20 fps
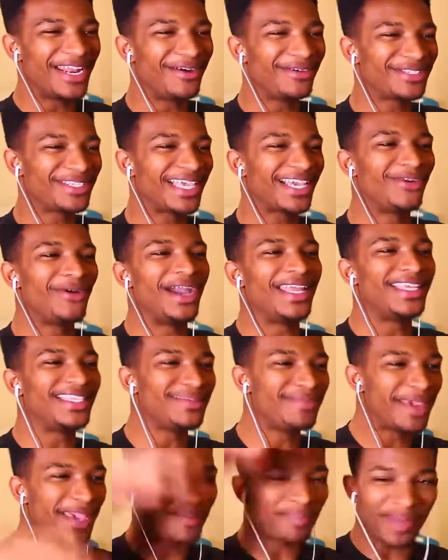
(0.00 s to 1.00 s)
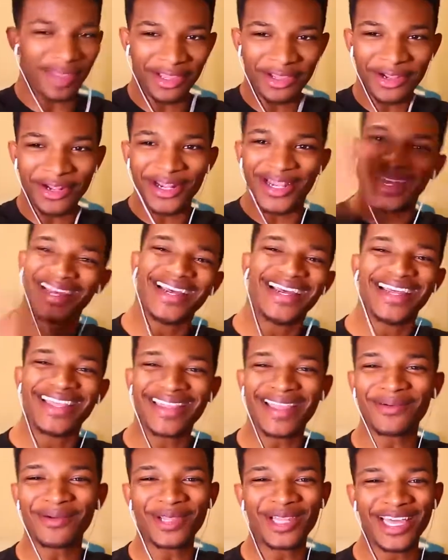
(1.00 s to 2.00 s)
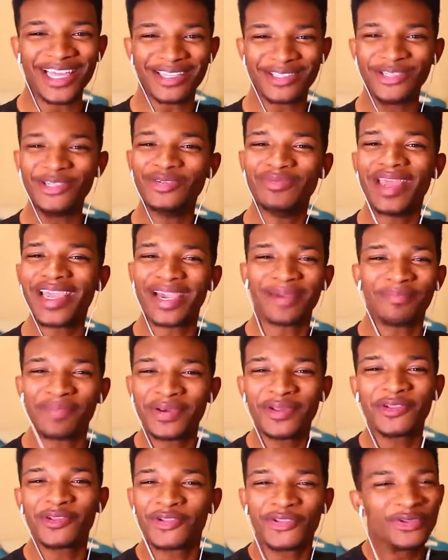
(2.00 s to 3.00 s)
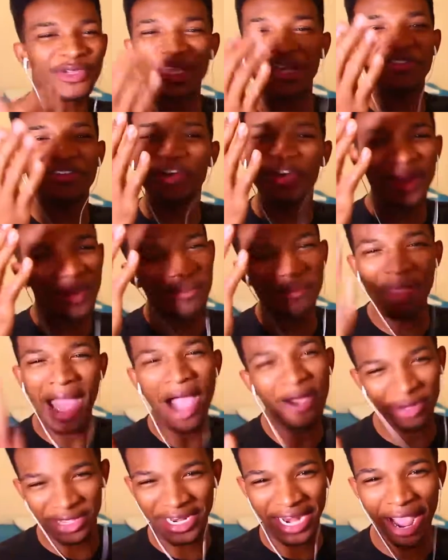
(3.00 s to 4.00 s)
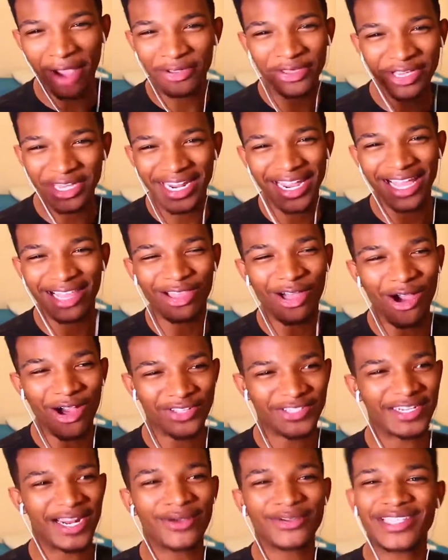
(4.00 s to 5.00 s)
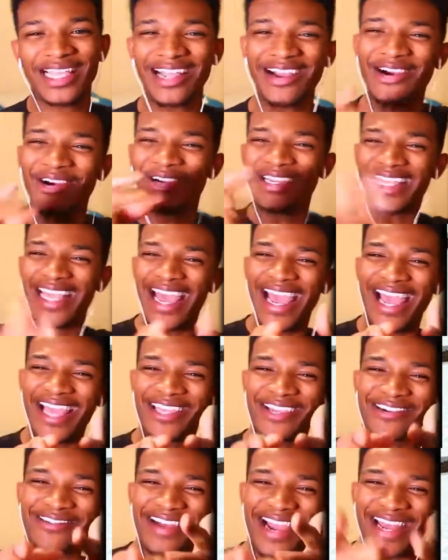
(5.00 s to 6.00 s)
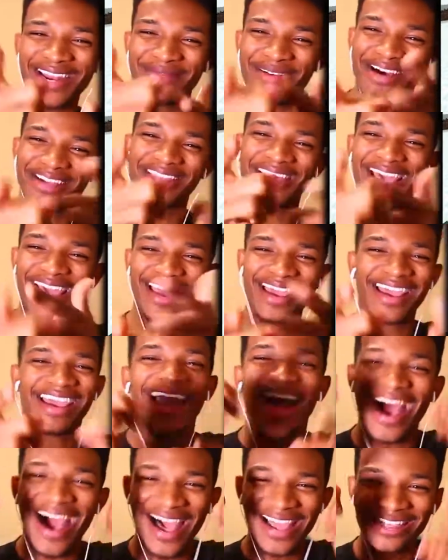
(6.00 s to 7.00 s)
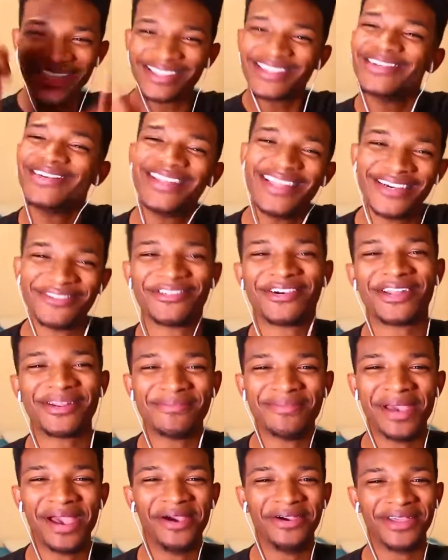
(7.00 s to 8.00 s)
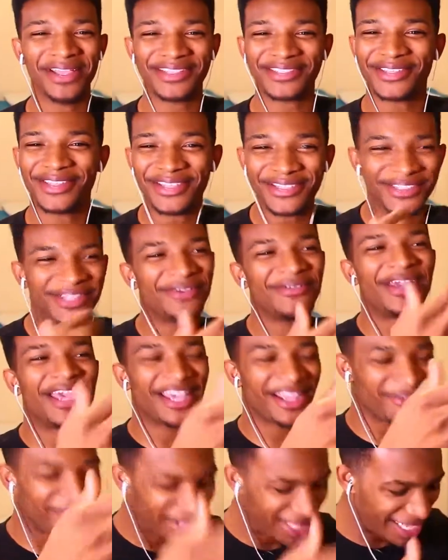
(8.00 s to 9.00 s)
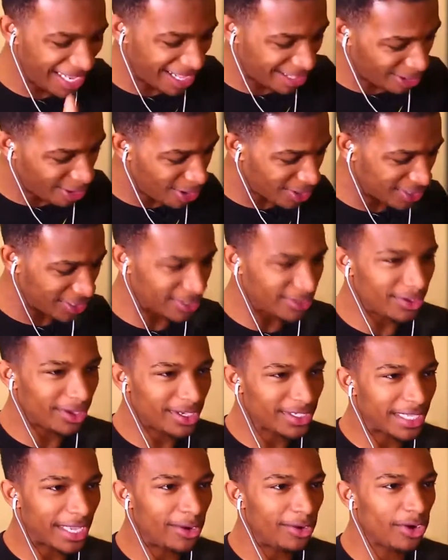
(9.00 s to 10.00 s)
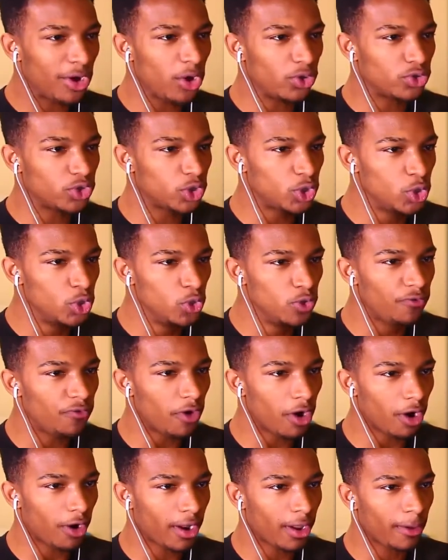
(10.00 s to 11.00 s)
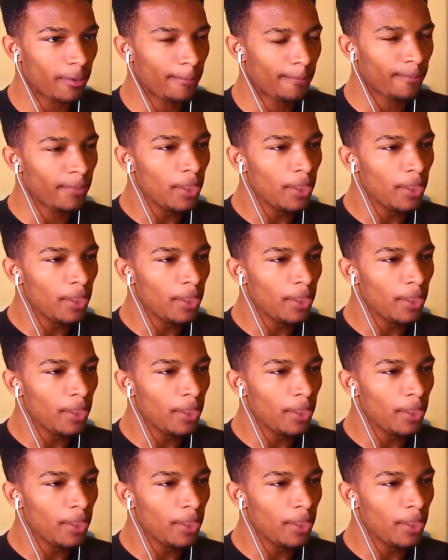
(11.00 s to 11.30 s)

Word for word: I was like, "Well, oh, I need to make a pillar," They were like, dude, make a pillar. You're living on a mountain. How are you going to get lost? And I was like, oh, yeah, you're right about that. I do live on a mountain, so there's no way I can really get lost as long as I don't go too far out.